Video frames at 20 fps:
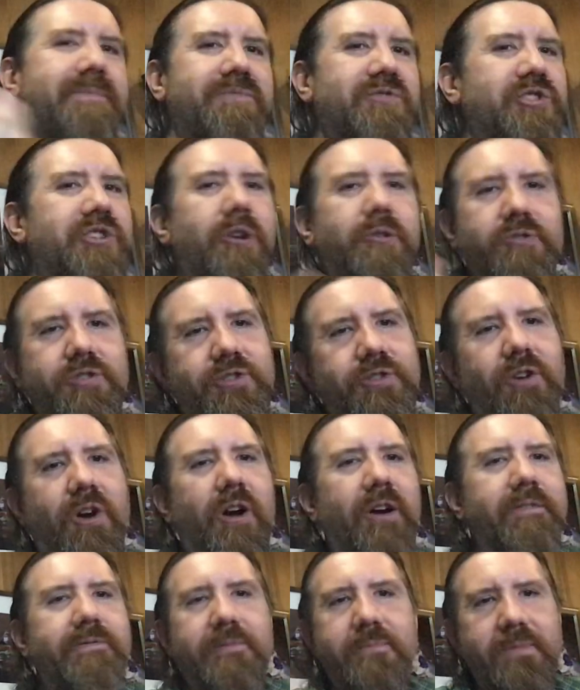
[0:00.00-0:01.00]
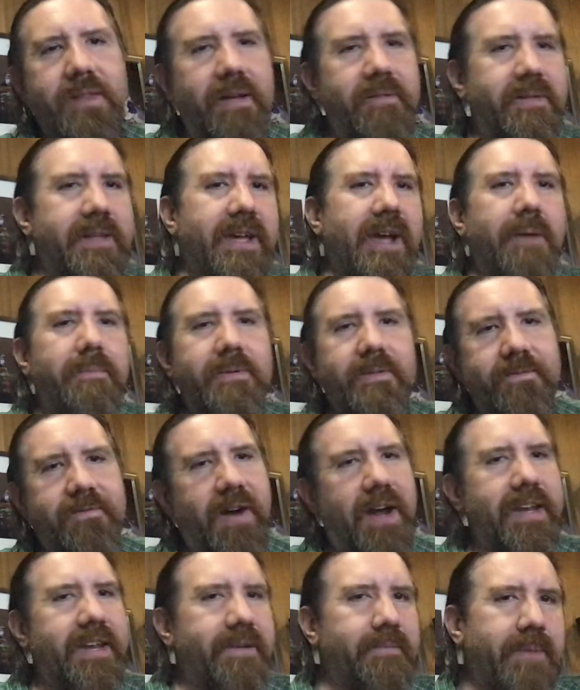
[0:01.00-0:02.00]
so strong from leveling up and
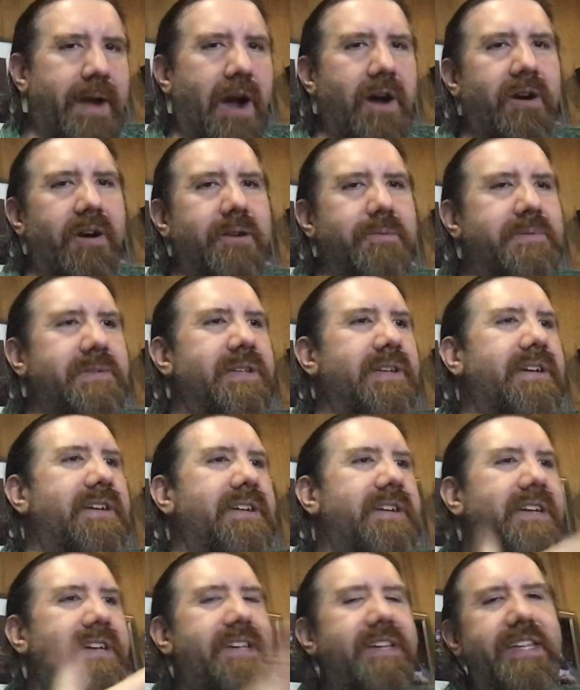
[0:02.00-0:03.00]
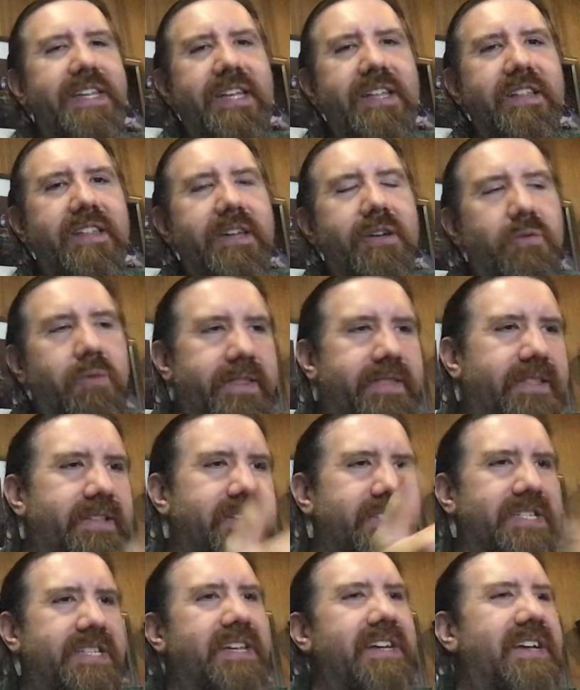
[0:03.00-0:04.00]
finding power-ups and dealing with
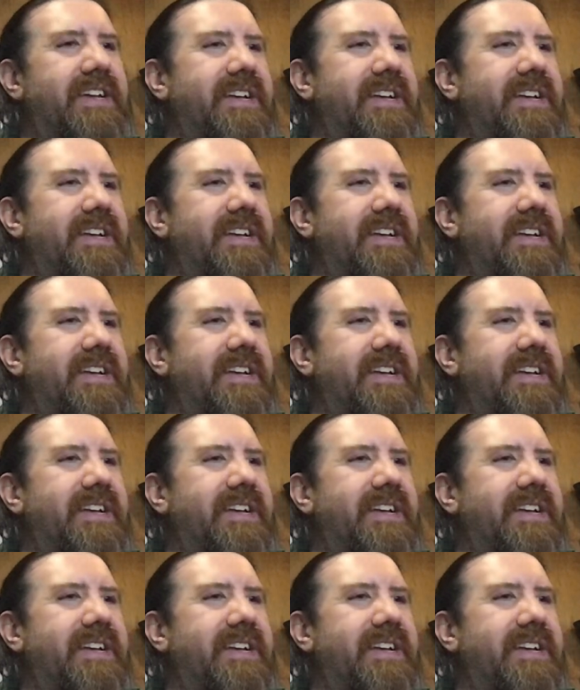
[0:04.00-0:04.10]
this